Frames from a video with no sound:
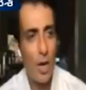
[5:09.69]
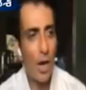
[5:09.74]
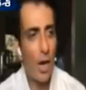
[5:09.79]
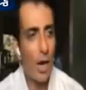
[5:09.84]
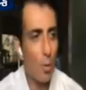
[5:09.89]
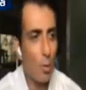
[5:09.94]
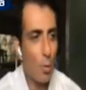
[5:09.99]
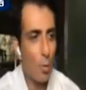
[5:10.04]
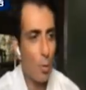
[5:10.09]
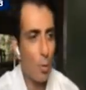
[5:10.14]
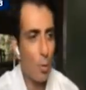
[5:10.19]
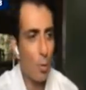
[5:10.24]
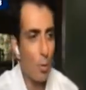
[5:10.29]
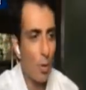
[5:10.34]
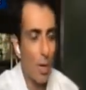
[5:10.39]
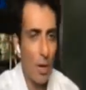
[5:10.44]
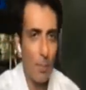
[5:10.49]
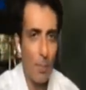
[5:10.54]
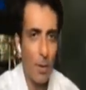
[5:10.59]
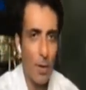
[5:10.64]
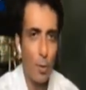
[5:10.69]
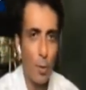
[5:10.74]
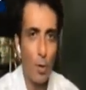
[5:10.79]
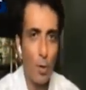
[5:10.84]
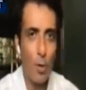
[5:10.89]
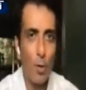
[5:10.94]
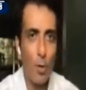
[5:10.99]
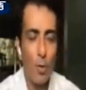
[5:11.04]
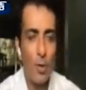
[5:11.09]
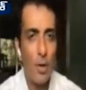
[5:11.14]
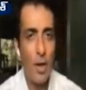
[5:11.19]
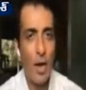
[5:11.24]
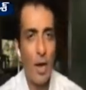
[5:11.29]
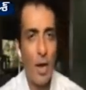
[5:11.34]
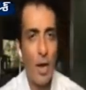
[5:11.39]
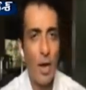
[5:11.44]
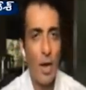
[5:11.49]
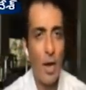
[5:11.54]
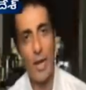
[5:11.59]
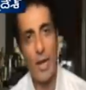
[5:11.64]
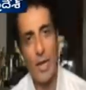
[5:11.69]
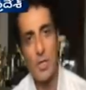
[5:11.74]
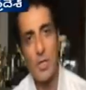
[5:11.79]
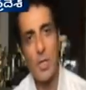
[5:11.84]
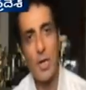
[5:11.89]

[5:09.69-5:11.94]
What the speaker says: How to help, I don't know. I'm financially